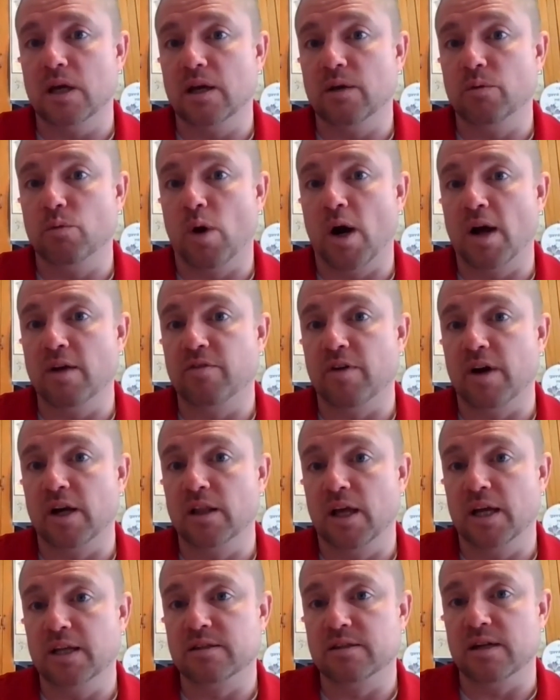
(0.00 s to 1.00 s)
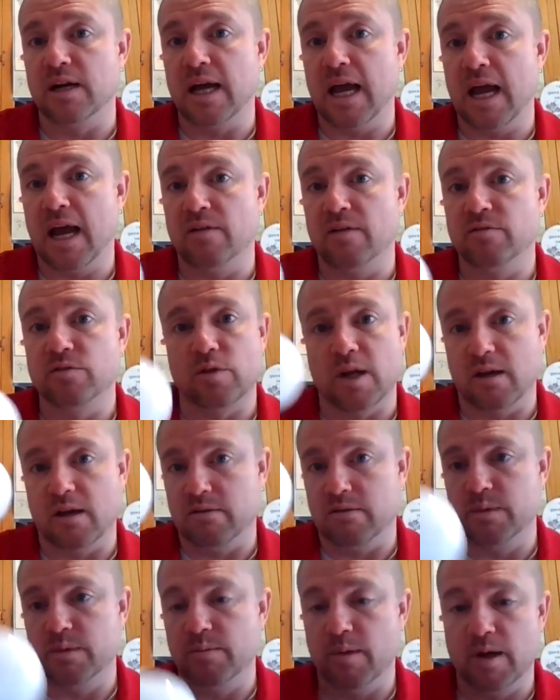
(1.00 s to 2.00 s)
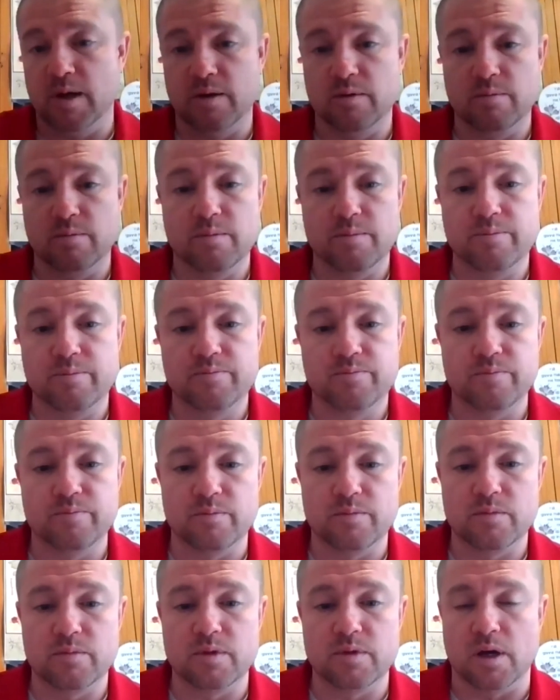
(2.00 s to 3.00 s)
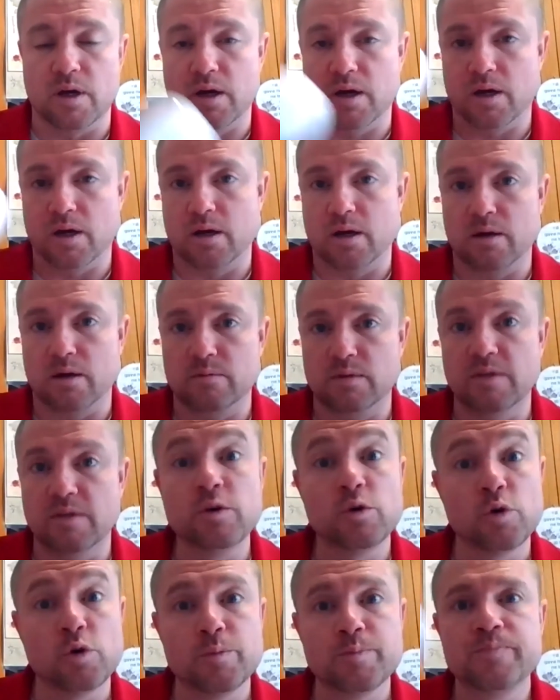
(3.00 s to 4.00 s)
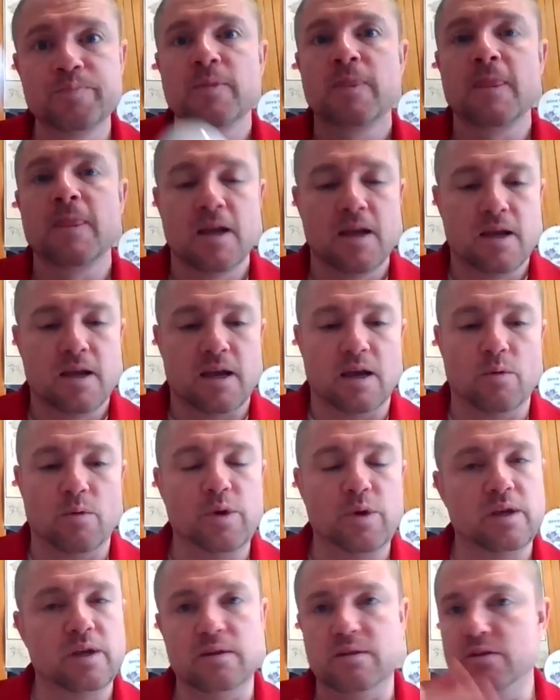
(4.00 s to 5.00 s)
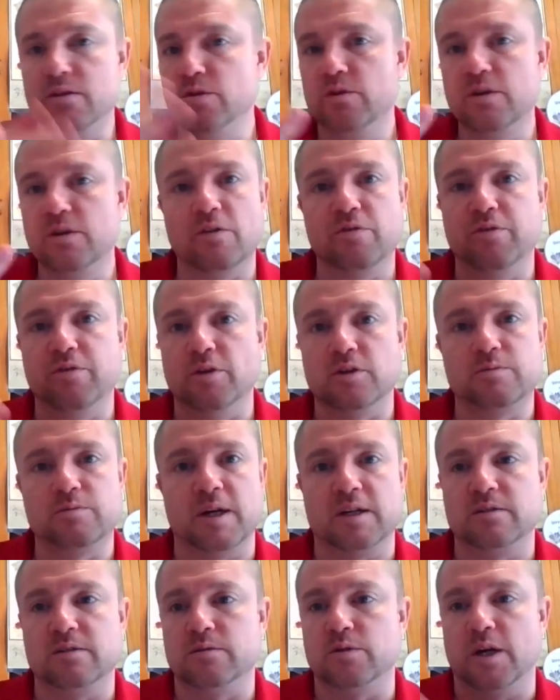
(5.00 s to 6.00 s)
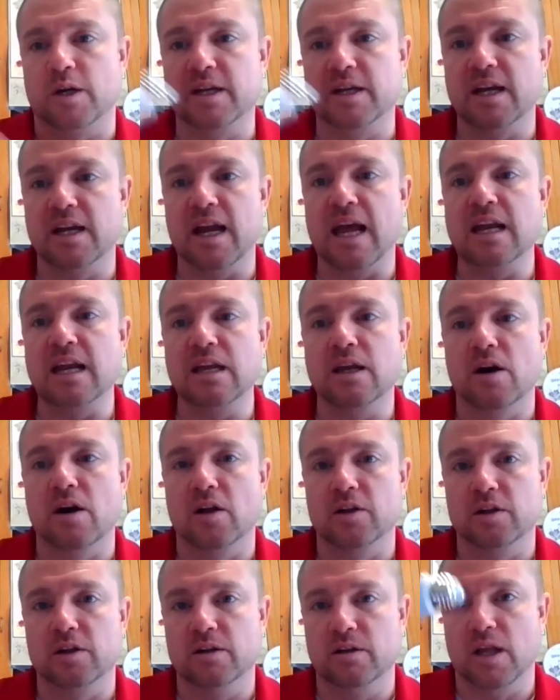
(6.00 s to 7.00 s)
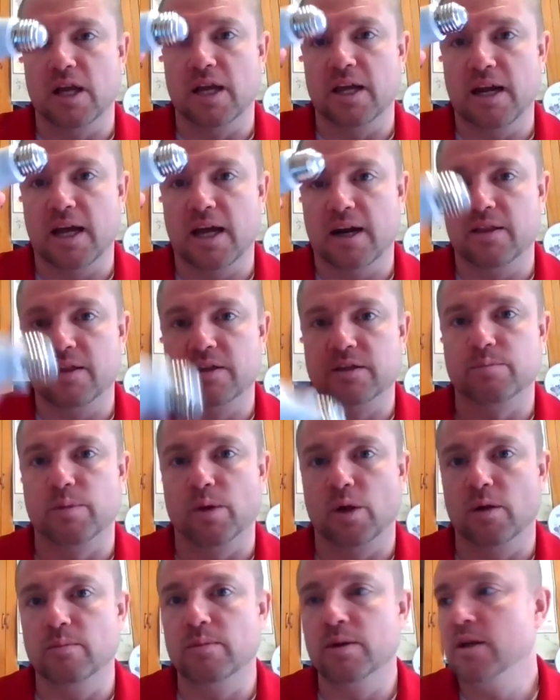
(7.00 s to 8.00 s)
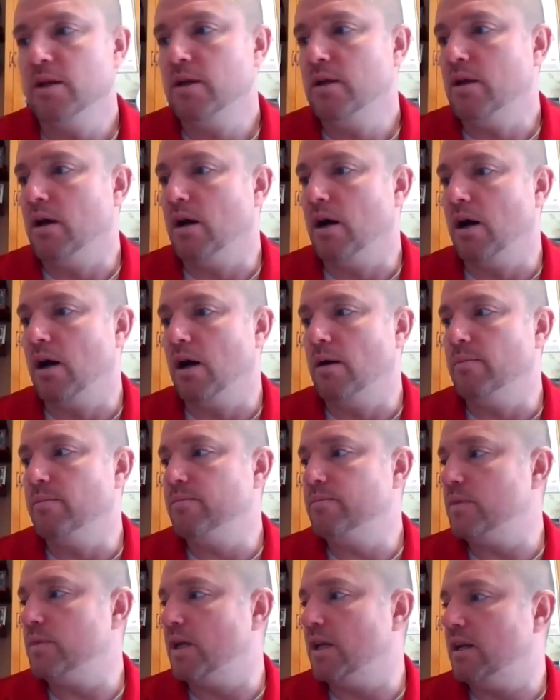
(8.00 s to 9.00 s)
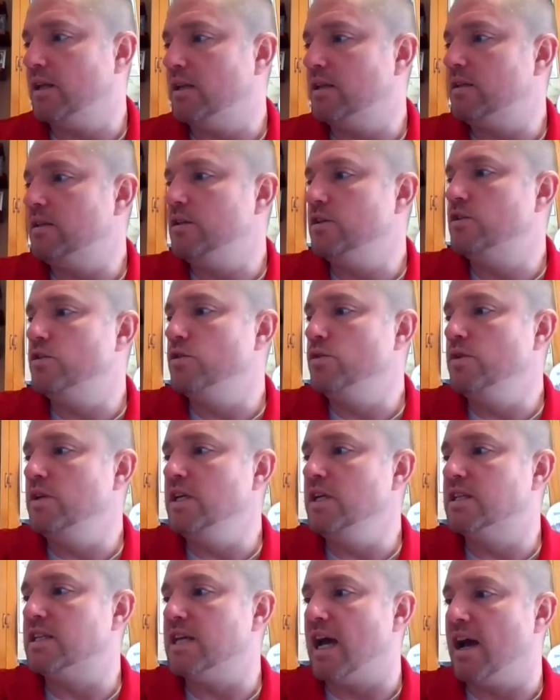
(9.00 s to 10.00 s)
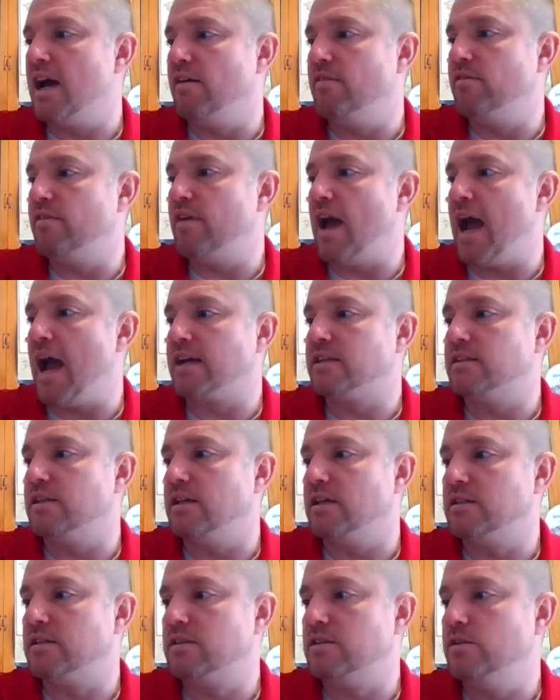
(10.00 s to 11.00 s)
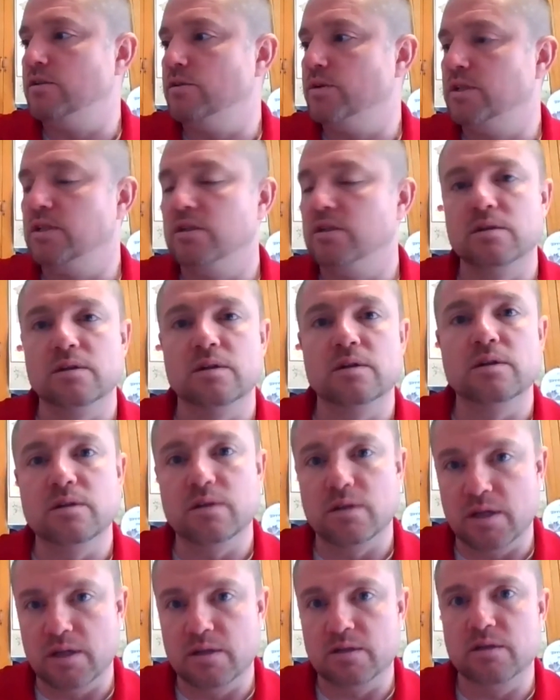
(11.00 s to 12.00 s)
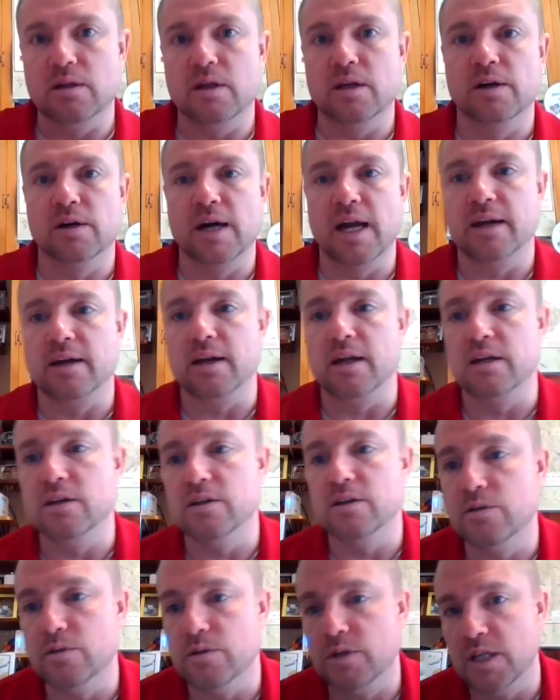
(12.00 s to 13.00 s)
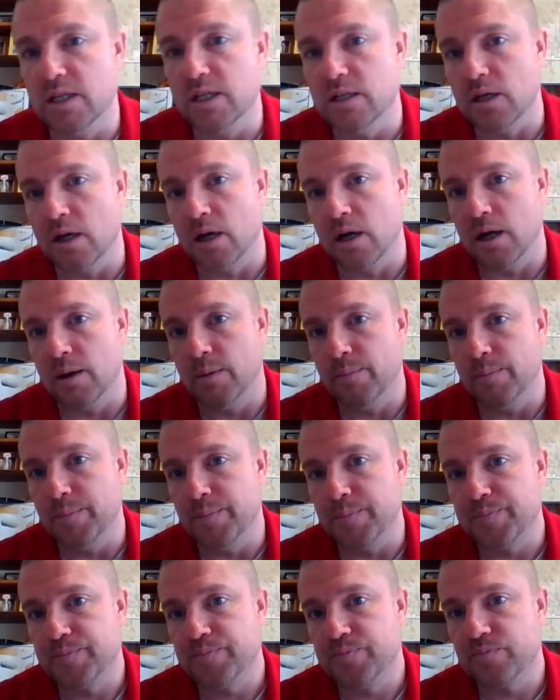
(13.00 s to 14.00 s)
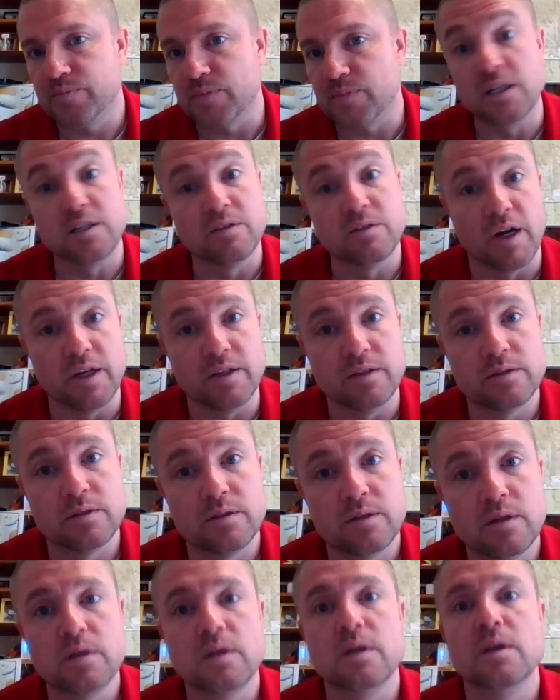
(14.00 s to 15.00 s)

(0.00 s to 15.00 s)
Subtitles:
Wi-Fi lights that I have. So I have them in my living room, and you can get a full spectrum, so I can get any color of light out of this bulb. And you do need to have access to internet, and you do need a device.